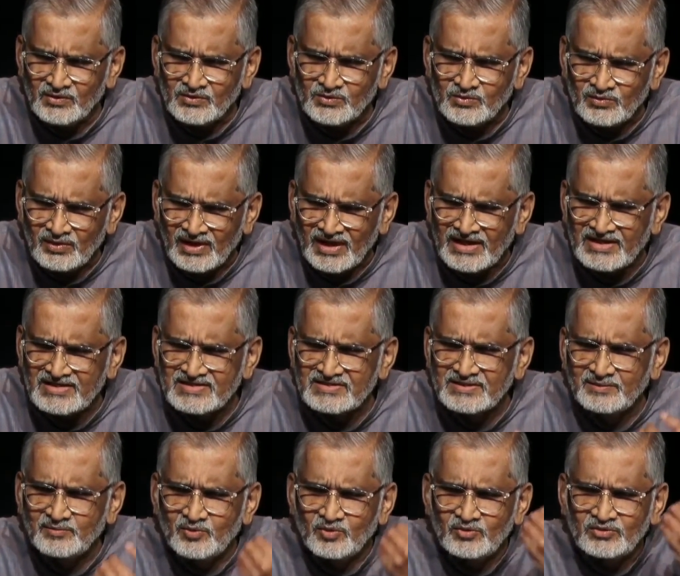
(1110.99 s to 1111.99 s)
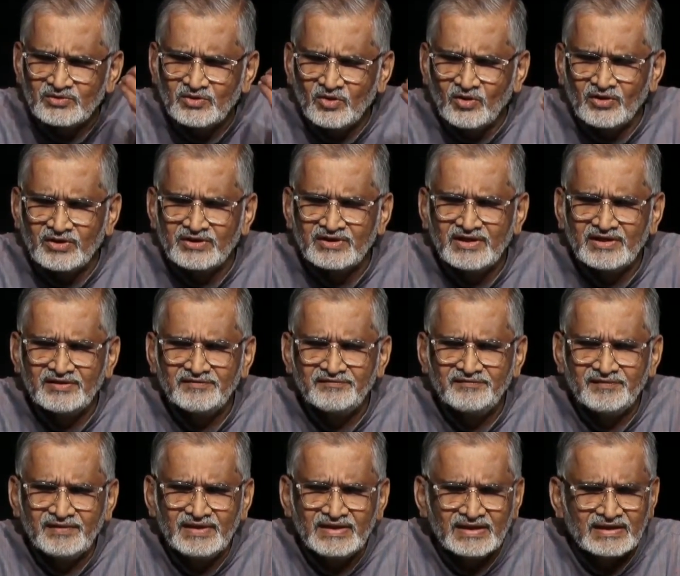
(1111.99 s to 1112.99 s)
to rise above the ordinary
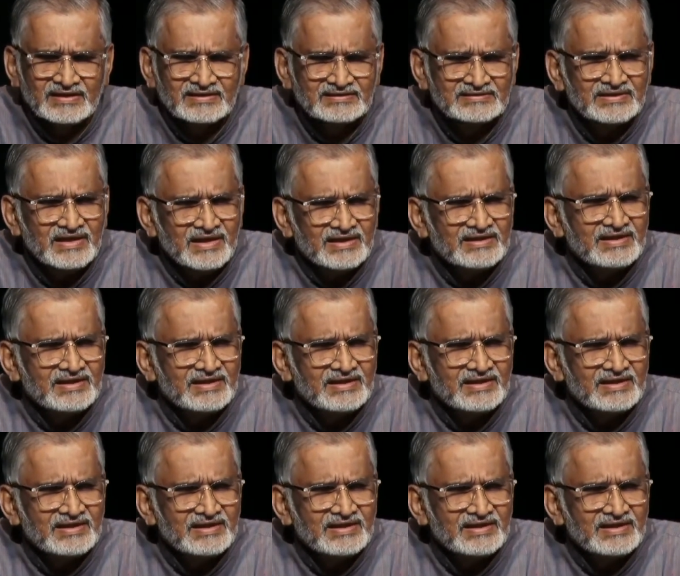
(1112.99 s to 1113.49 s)
feelings,